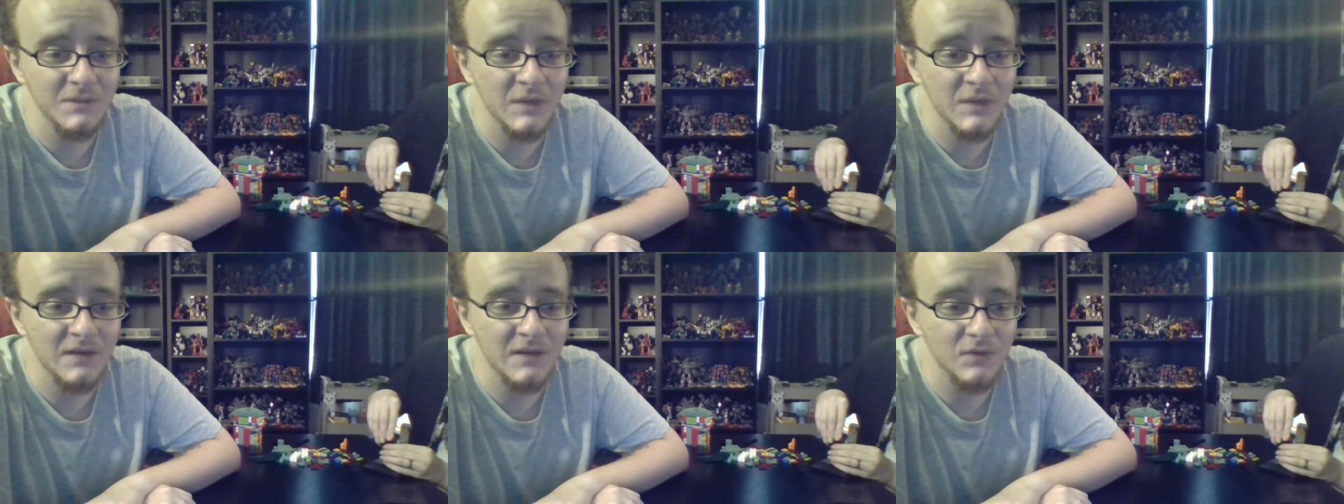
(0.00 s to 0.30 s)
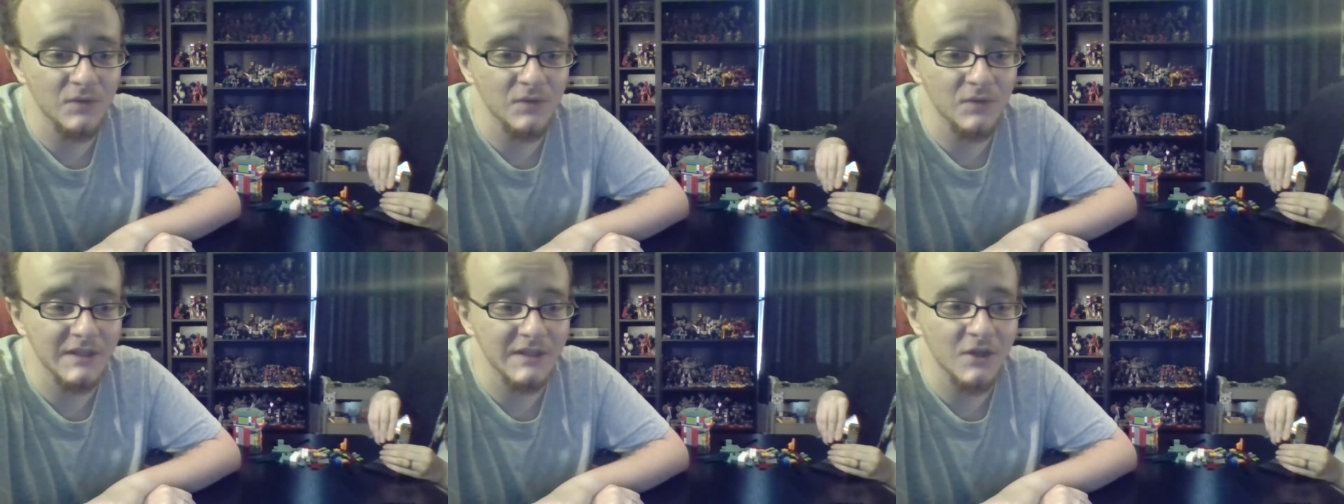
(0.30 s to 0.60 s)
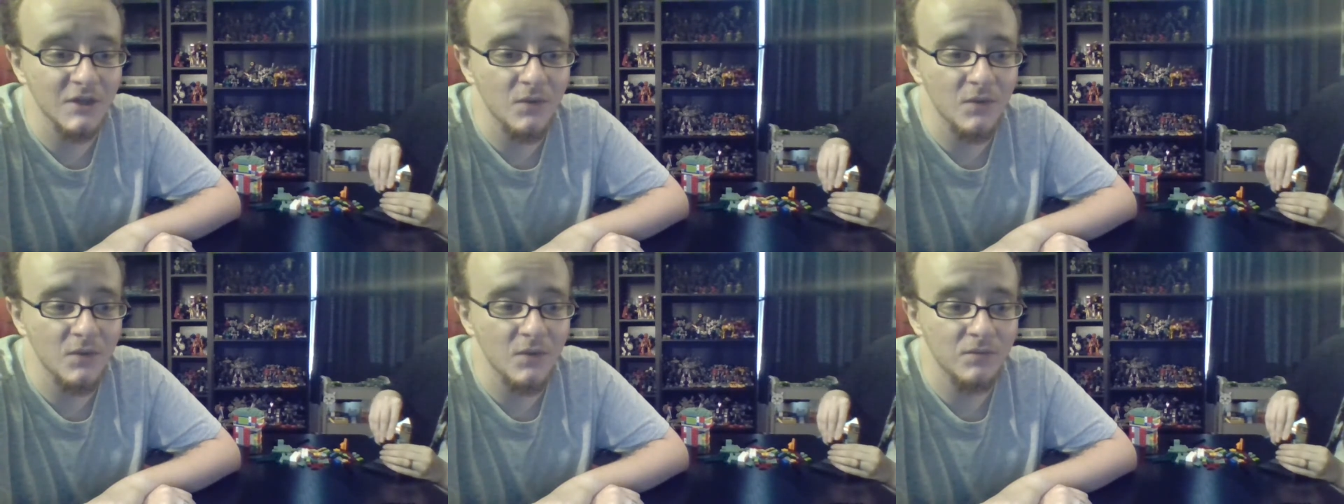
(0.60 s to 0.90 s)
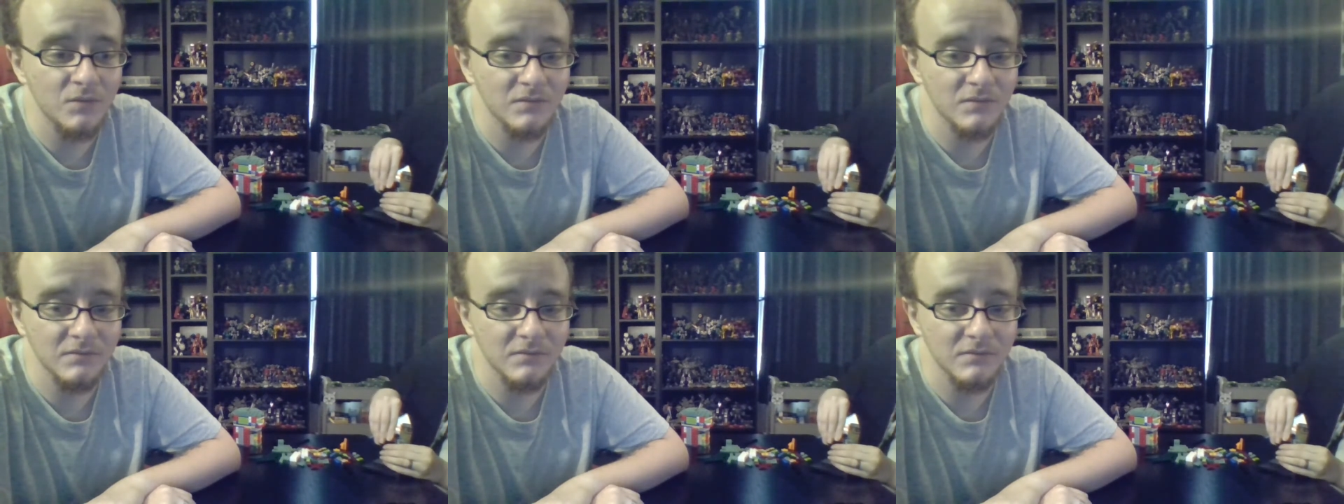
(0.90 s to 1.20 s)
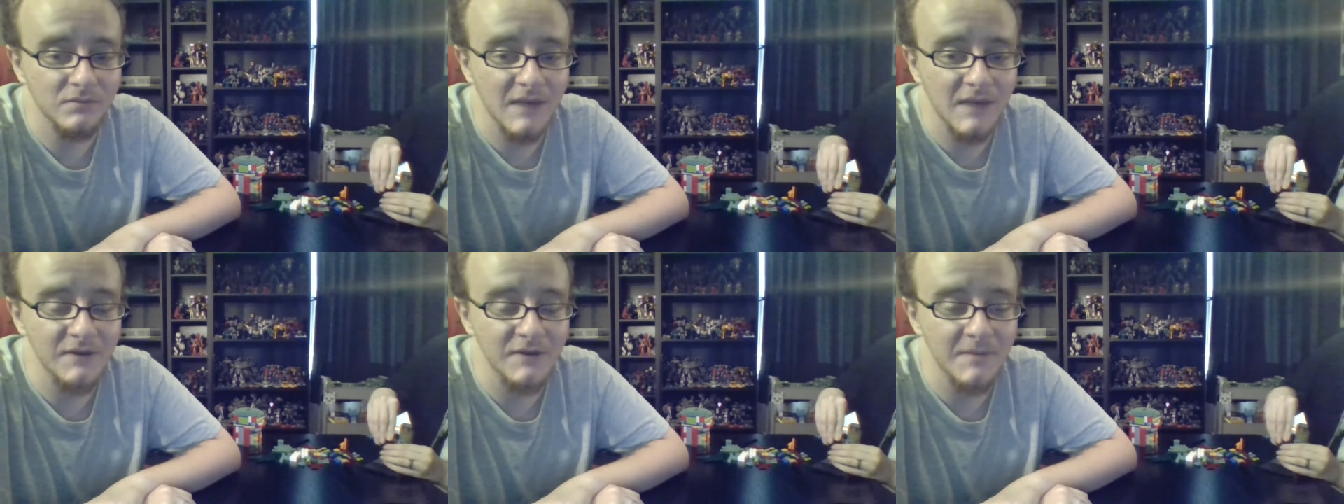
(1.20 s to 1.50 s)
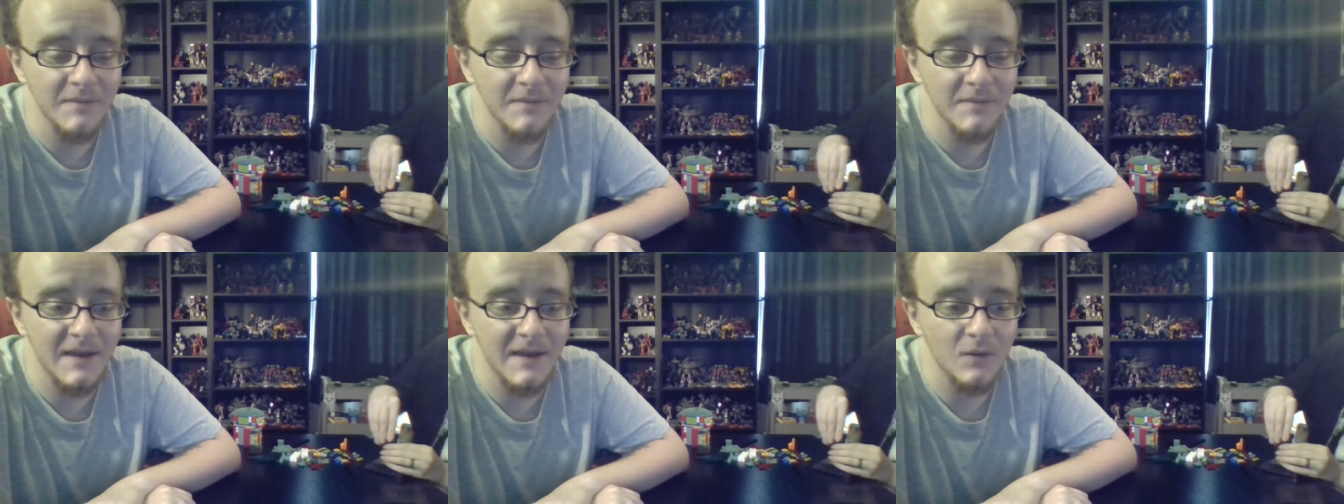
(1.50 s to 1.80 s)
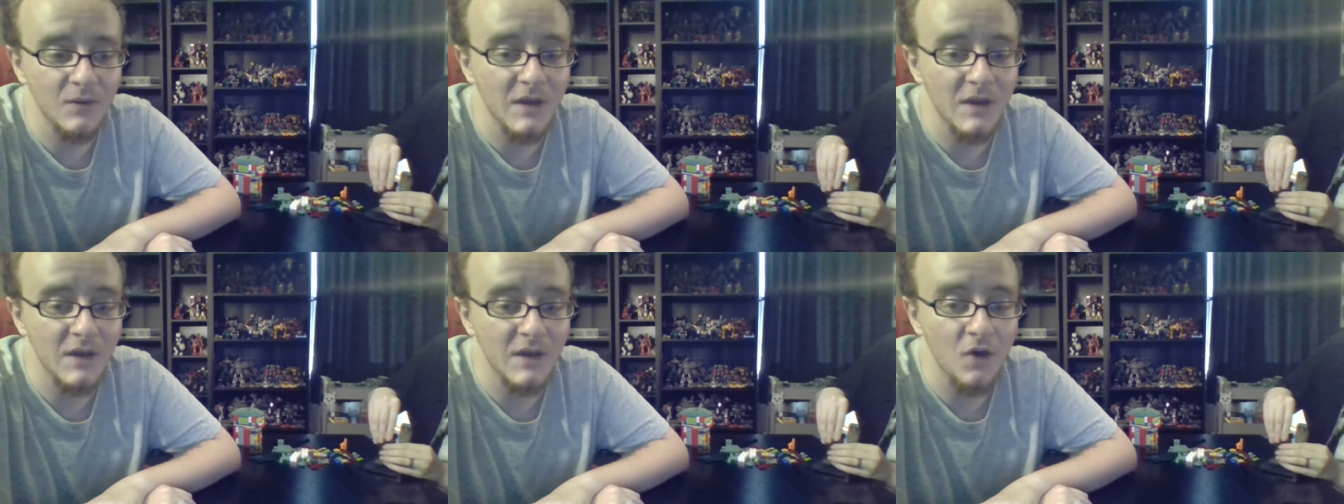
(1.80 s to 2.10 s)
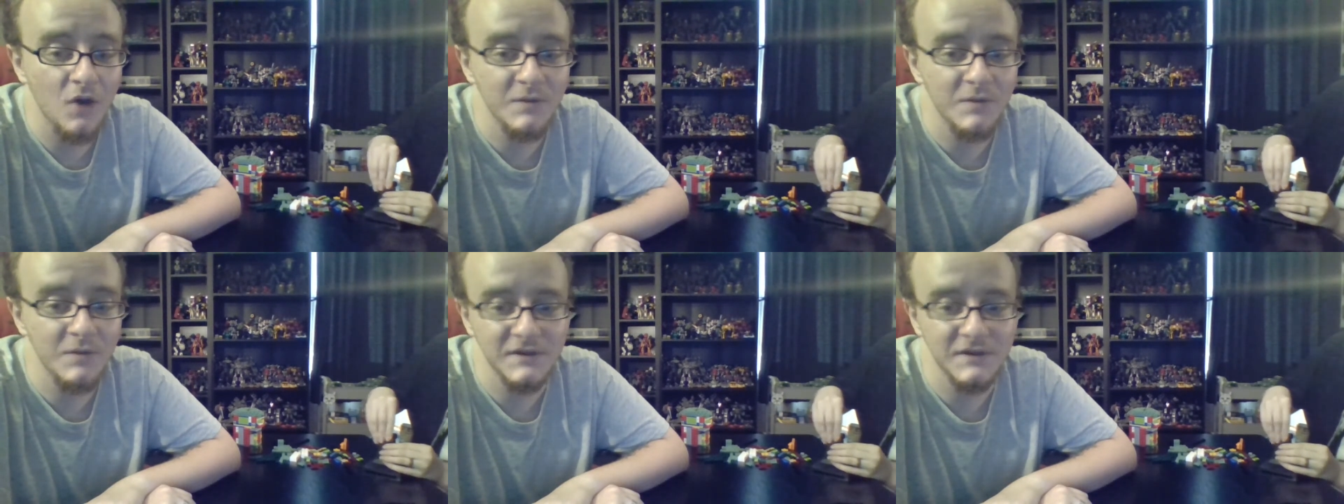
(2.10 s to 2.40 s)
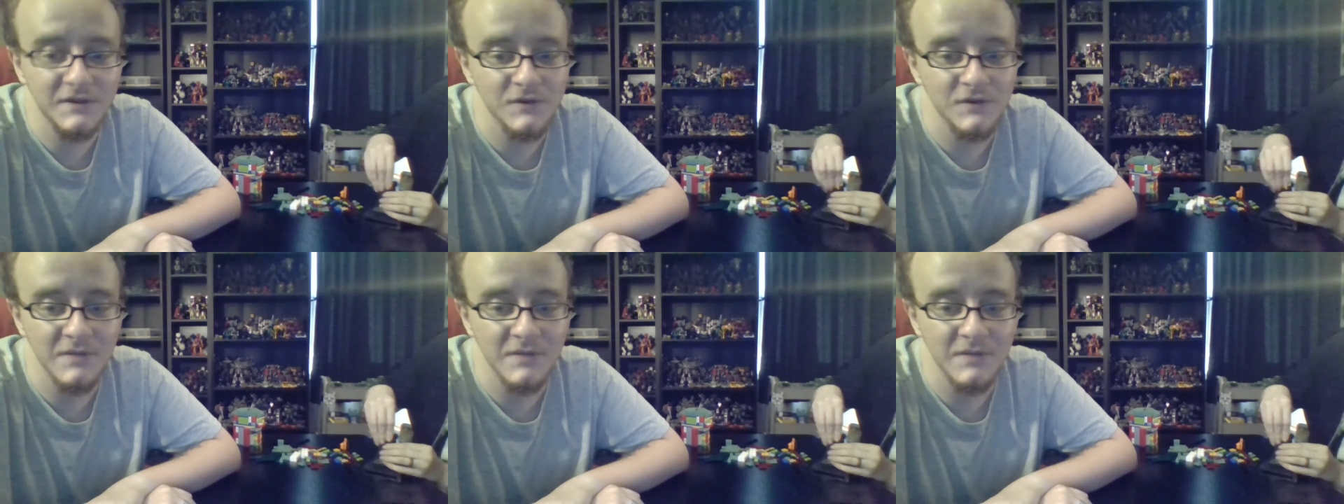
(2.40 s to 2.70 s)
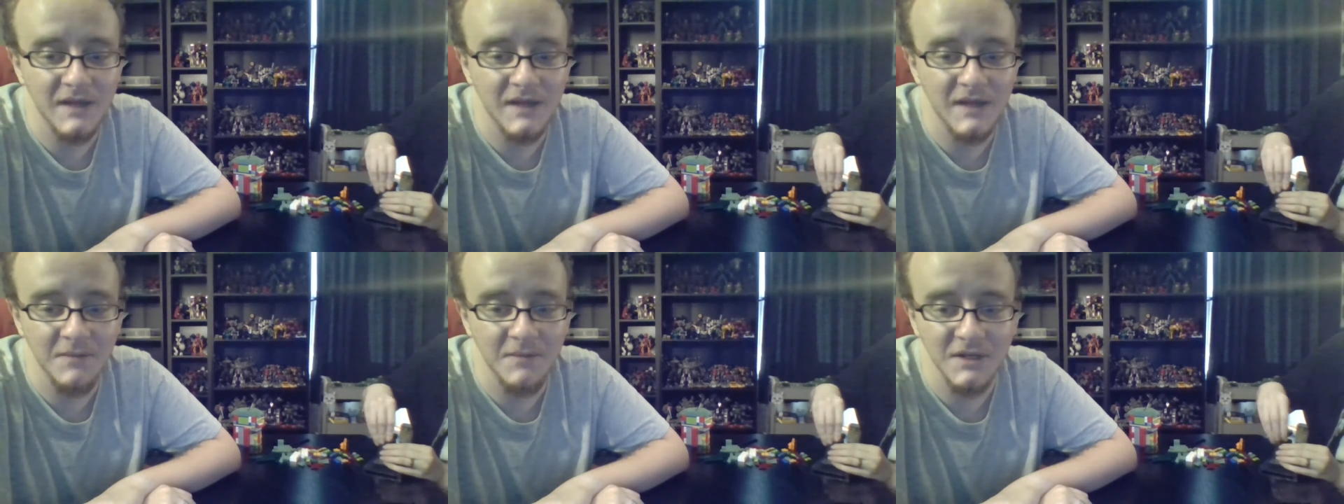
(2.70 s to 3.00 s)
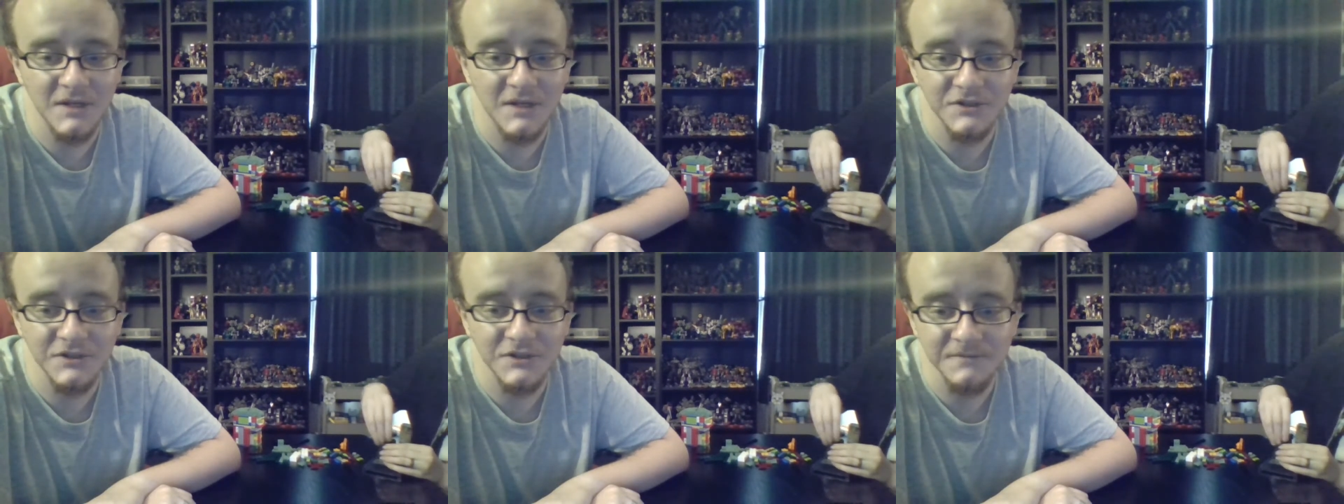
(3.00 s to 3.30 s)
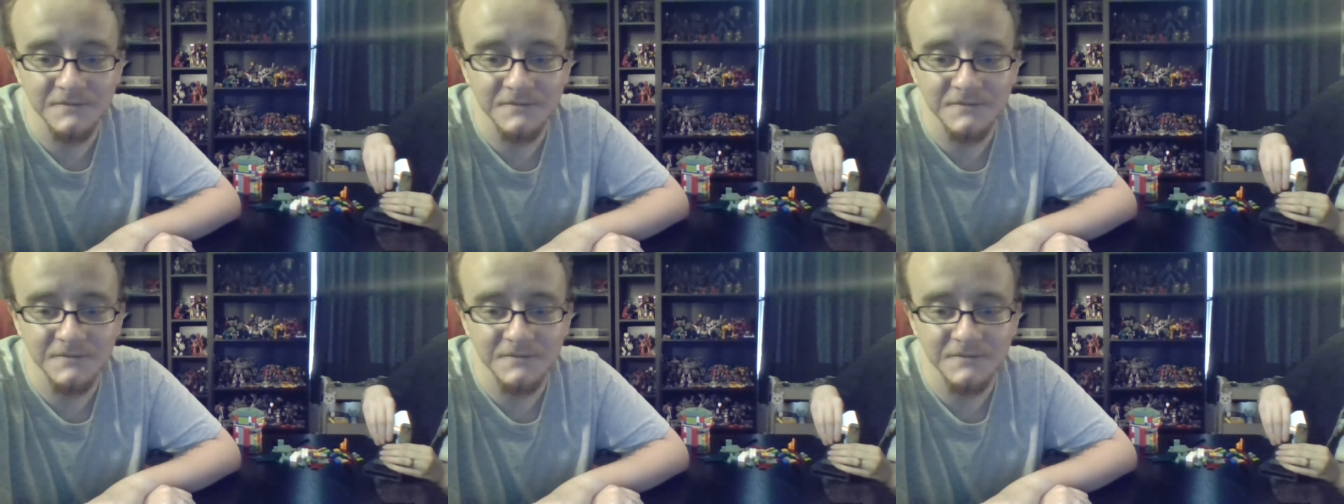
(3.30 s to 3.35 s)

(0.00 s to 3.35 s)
We didn't really go out and about. We hoped to, but not much.